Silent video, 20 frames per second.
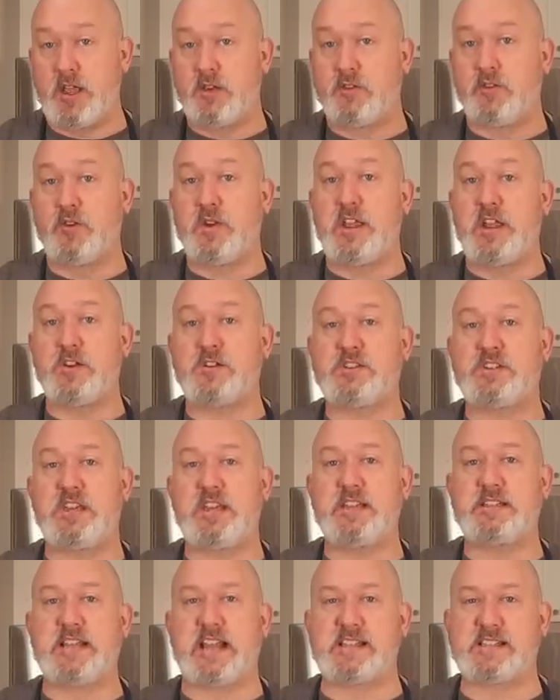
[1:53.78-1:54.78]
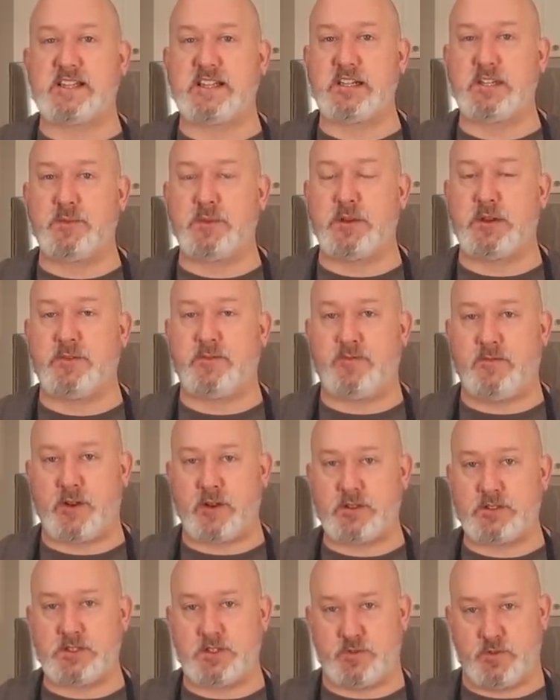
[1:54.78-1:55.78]
Gruyere cheese has a little bit of
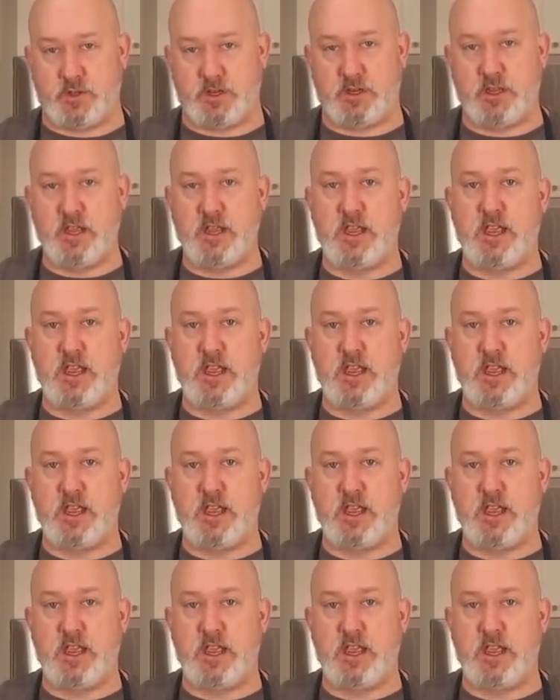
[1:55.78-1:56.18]
funk to it.